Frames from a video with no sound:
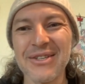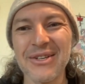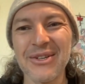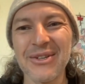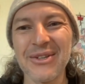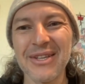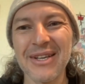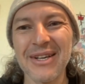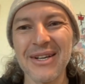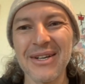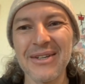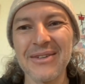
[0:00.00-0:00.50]
so
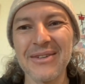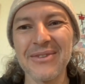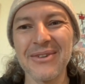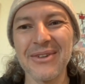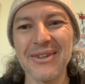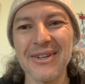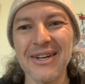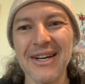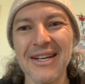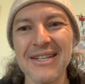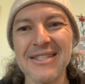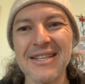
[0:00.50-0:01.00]

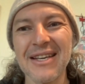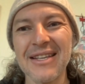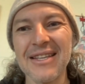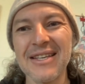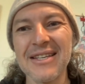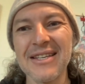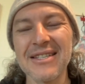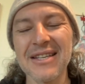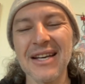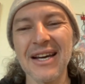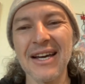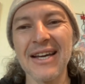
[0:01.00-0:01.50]
terrible. I'd say
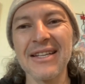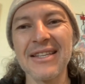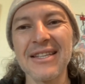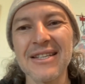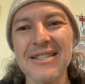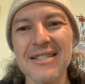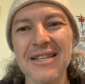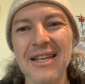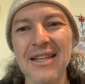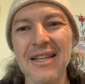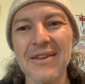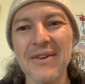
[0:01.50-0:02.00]
these
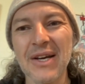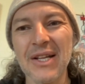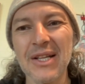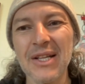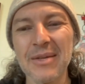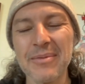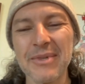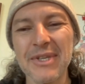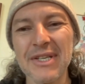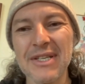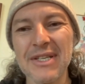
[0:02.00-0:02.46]
scientists that develop